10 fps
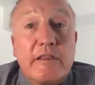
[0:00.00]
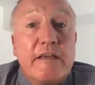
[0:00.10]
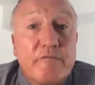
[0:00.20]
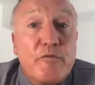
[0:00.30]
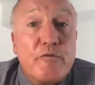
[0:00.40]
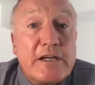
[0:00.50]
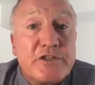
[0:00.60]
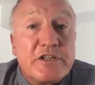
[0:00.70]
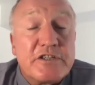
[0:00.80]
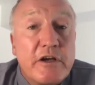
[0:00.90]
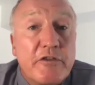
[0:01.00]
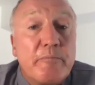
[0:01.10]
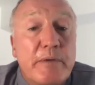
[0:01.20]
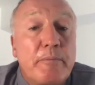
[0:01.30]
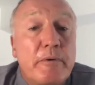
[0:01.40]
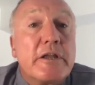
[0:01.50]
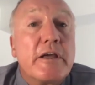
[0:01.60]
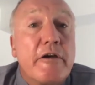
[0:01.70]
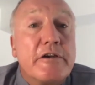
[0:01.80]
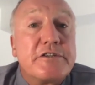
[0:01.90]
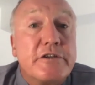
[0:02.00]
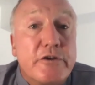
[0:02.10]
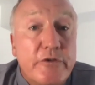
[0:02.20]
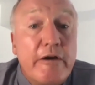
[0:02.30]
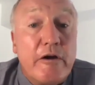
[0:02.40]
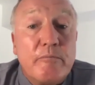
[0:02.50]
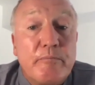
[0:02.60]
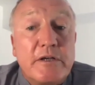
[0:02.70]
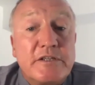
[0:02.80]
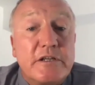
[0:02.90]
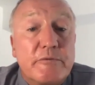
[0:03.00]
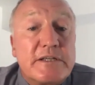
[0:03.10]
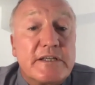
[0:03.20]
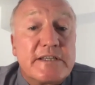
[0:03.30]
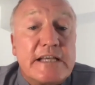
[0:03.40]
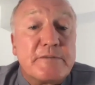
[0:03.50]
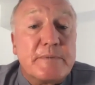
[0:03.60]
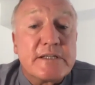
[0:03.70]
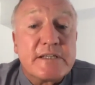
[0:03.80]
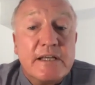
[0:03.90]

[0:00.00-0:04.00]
the information so that people are encouraged to do their own personal risk assessments.